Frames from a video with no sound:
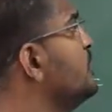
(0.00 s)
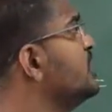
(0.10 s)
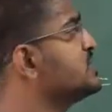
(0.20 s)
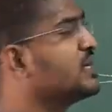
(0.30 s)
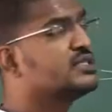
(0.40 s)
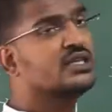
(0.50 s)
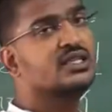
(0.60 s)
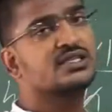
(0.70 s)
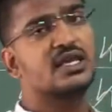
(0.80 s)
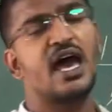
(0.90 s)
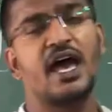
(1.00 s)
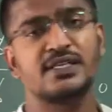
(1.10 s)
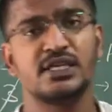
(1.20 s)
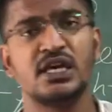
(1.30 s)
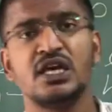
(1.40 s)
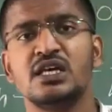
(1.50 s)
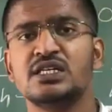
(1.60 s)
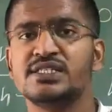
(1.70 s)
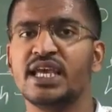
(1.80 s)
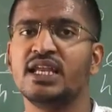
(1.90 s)
be discussing this as
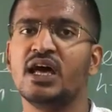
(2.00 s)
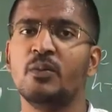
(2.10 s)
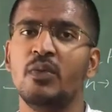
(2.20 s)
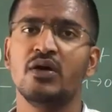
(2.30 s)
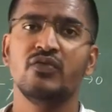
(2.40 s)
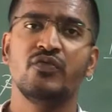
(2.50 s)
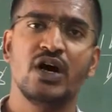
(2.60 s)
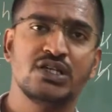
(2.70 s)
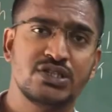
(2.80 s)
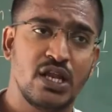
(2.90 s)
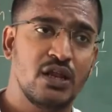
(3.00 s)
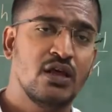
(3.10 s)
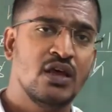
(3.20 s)
Signum function.